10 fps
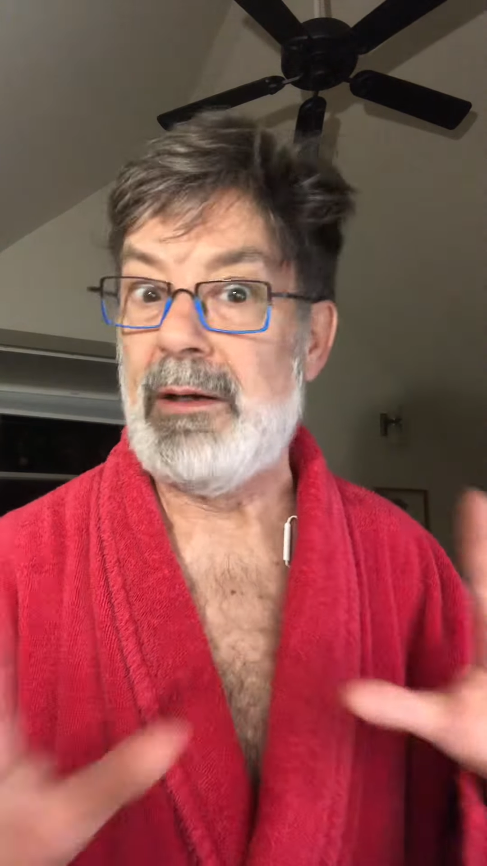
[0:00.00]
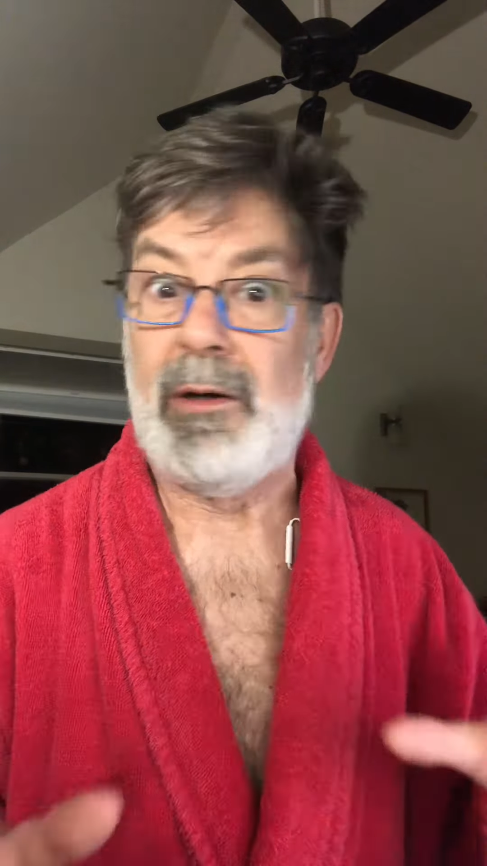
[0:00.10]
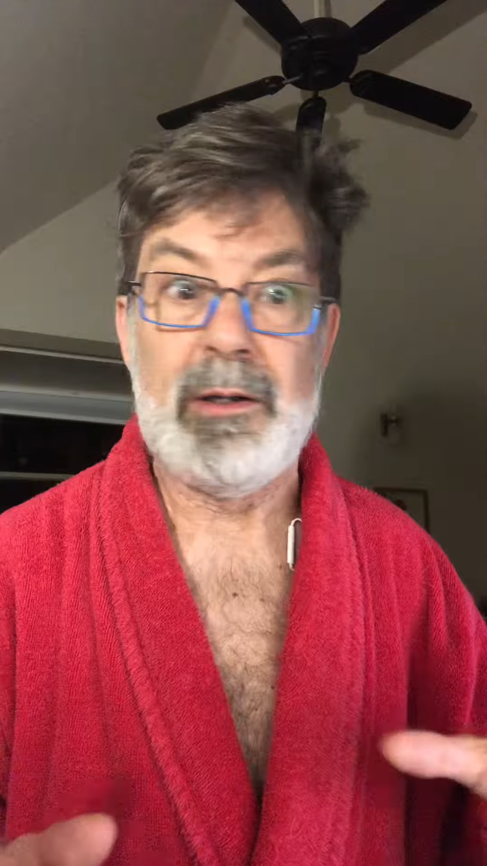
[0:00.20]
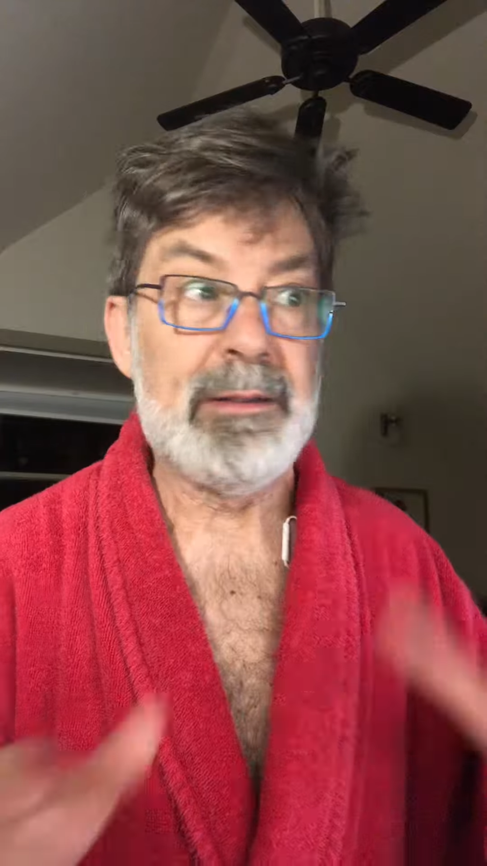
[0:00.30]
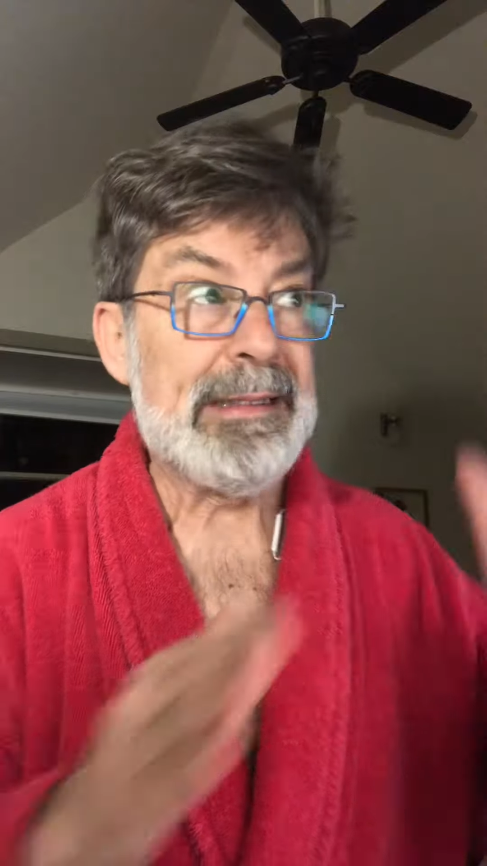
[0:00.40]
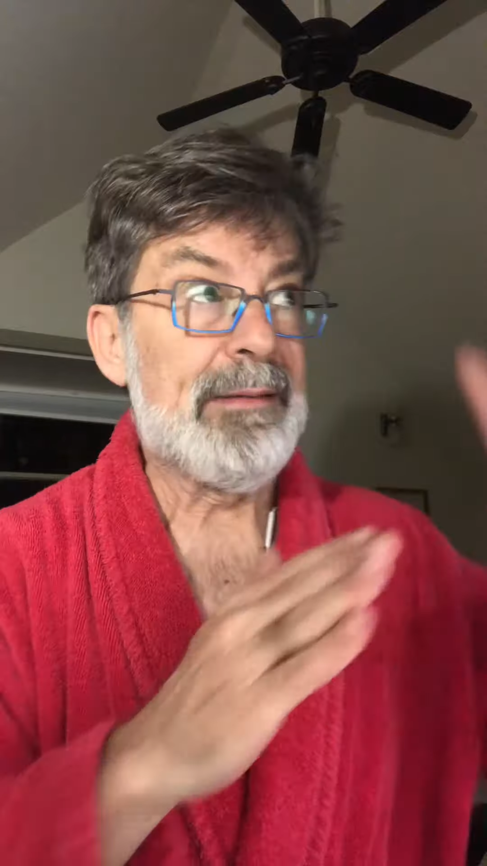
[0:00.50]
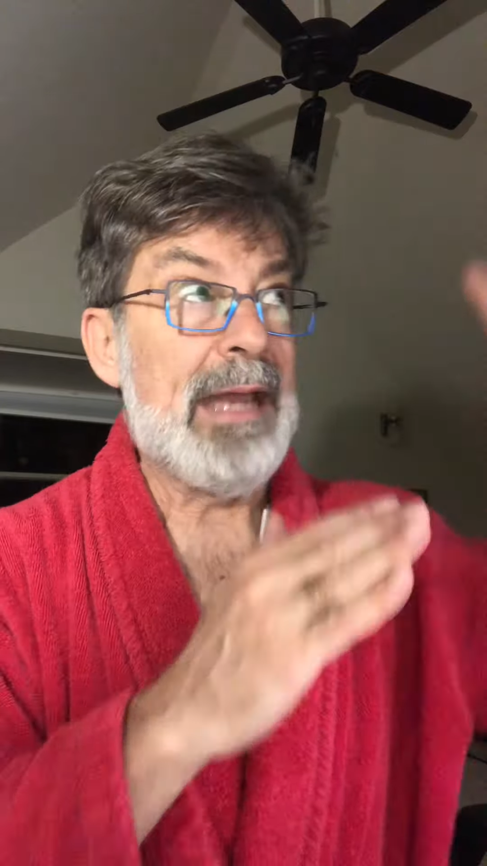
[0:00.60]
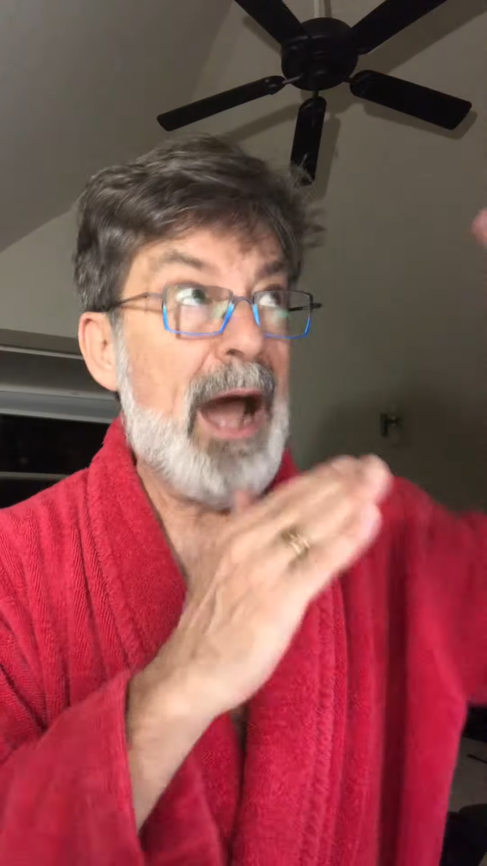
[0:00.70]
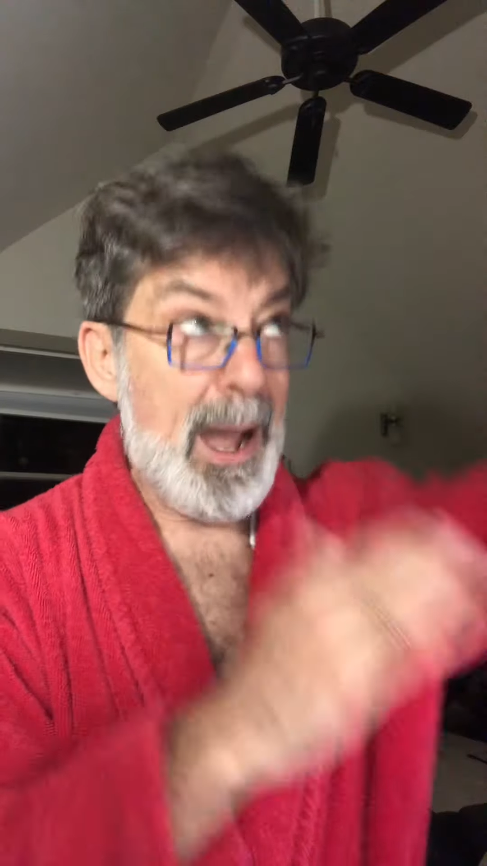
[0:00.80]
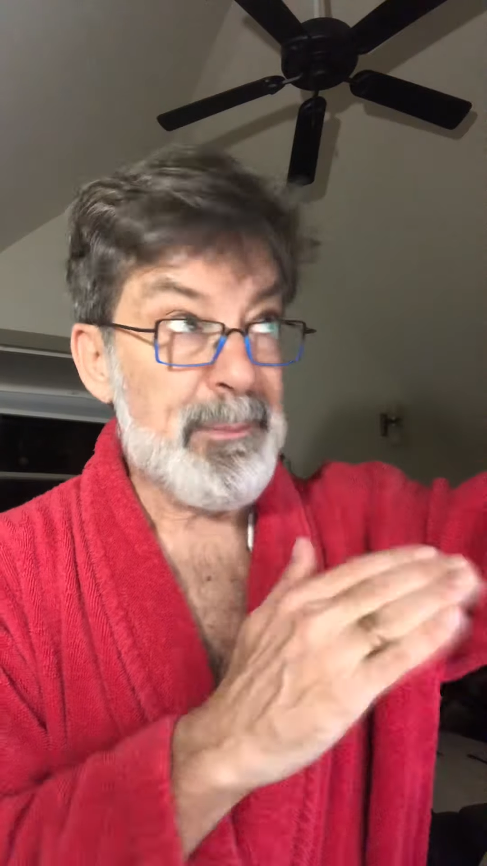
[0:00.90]
all
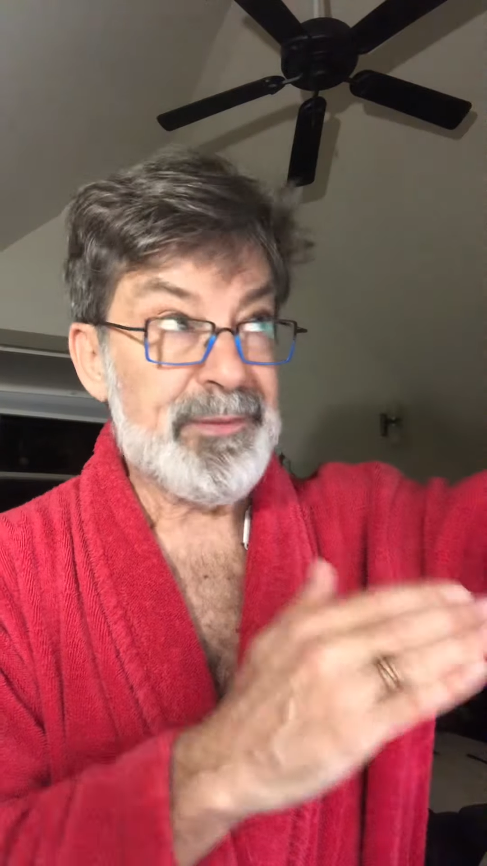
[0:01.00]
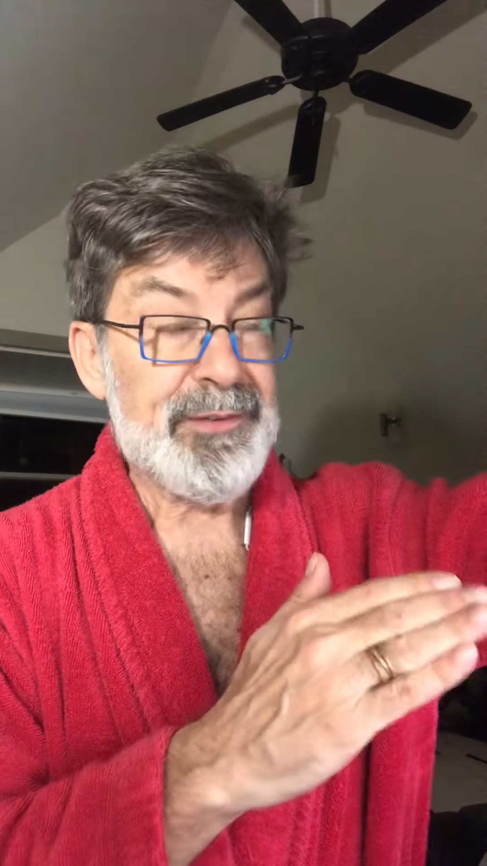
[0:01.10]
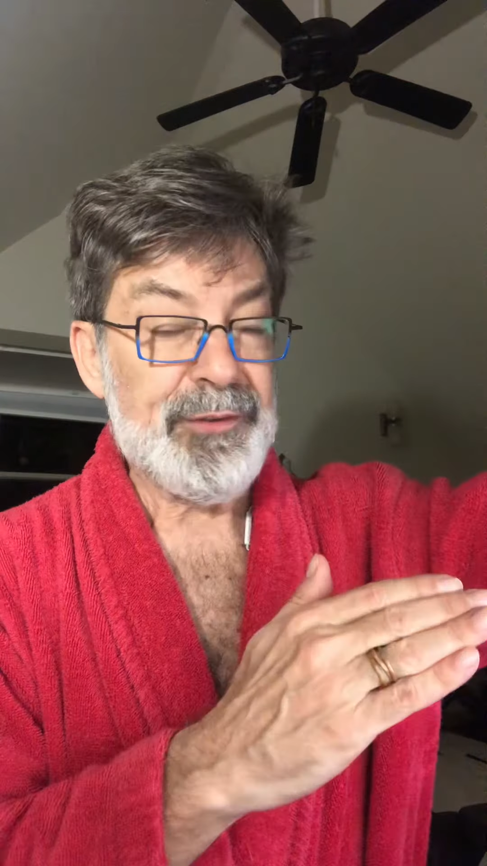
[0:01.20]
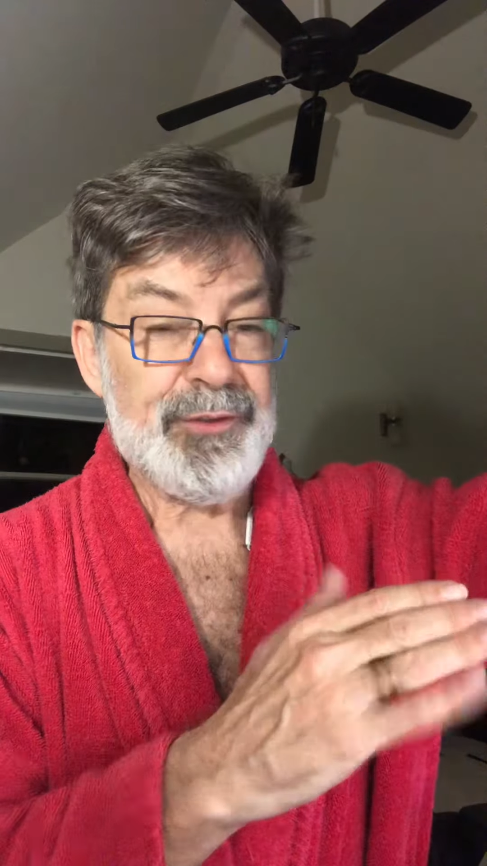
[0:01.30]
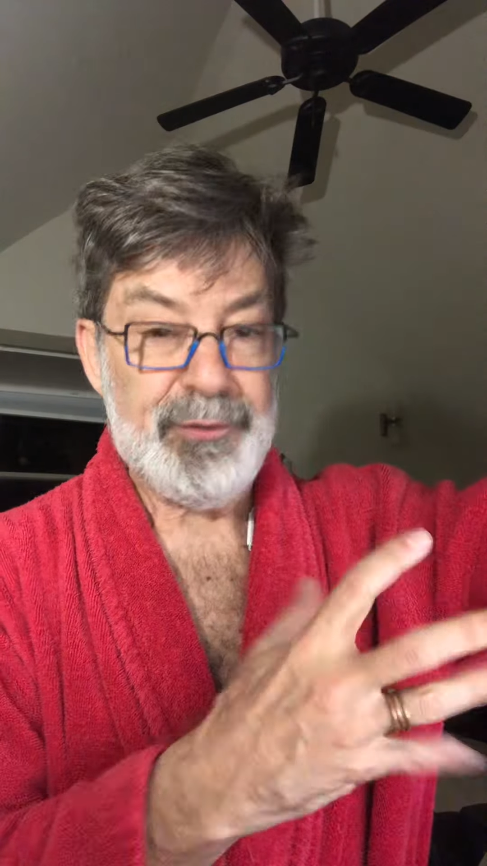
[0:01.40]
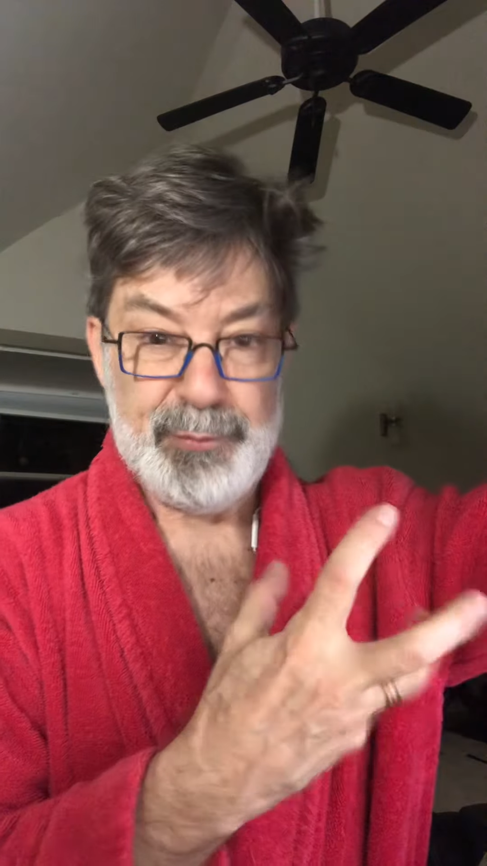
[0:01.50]
oppositions,